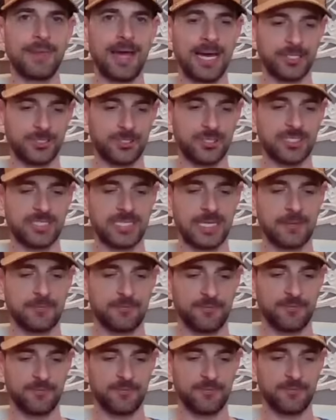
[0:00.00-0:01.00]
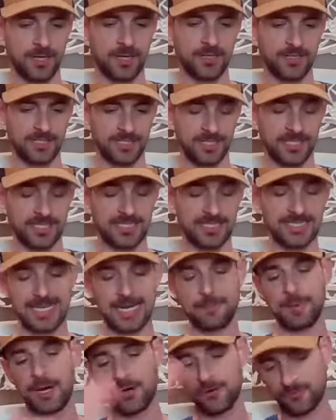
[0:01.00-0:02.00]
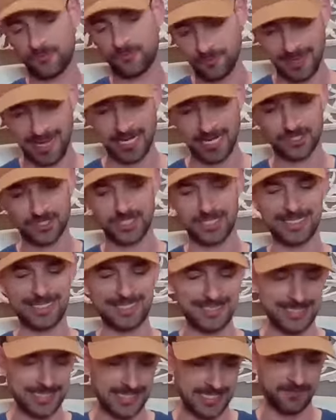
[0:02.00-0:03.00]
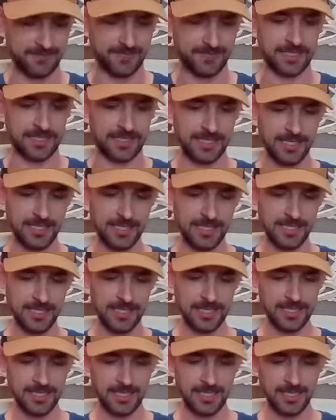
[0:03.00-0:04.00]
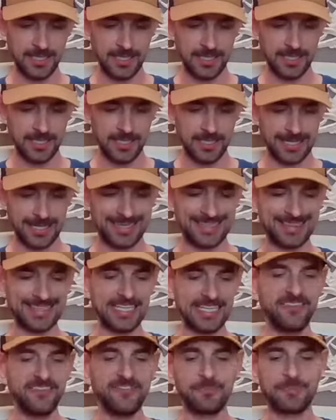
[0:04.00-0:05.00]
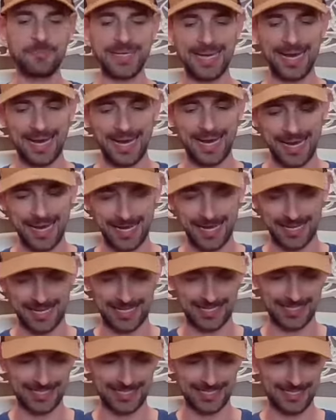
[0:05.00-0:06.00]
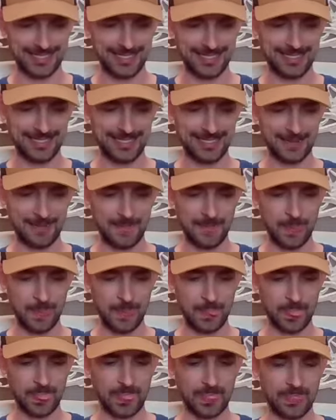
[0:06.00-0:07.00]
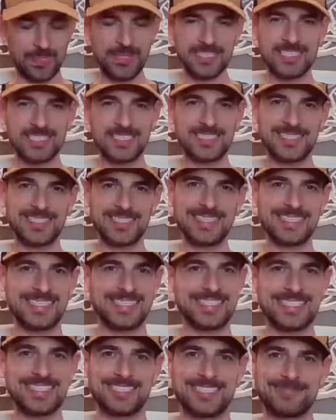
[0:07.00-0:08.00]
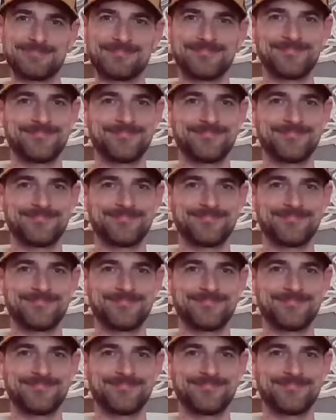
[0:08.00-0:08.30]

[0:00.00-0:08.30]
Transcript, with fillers: matcher step from uh, step out from matching and into giving, and leave behind this this